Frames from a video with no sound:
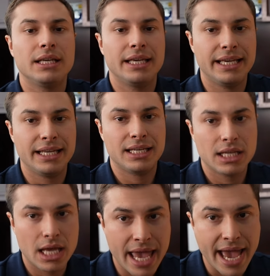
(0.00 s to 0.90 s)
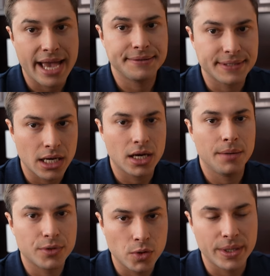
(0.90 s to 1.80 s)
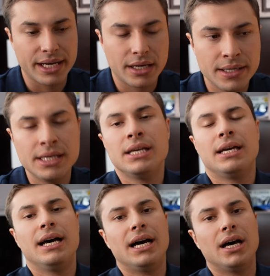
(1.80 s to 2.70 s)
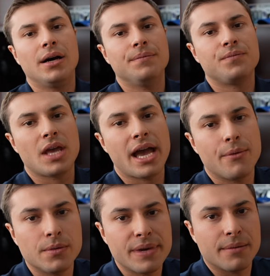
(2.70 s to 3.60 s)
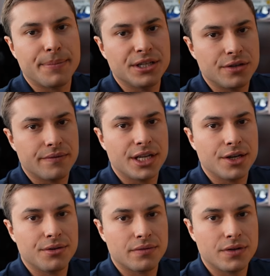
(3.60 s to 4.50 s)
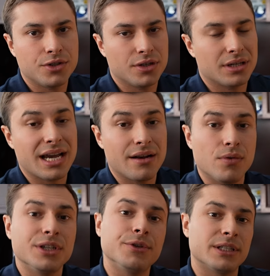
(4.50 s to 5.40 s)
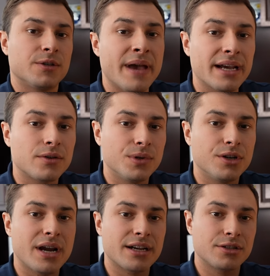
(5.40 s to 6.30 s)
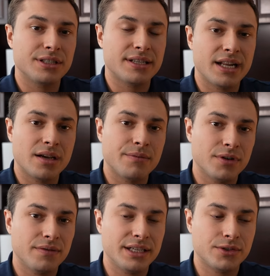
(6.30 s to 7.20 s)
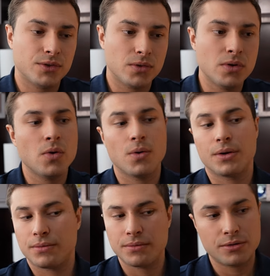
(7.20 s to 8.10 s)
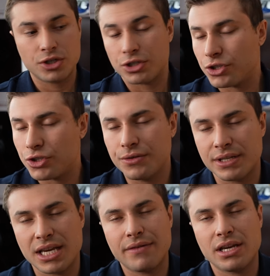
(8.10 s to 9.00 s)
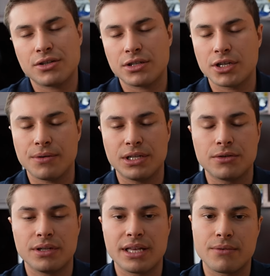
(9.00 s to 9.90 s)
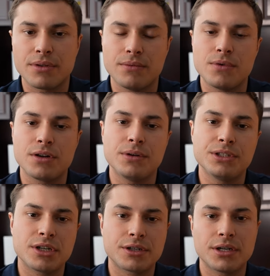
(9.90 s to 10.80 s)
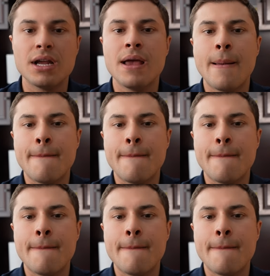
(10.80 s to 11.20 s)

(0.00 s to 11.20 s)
It adds up quick. I will make a budget video in the future and kind of what to expect when you're actually signing up for a flight school or just choosing aviation and going into it like with a one-on-one instructor.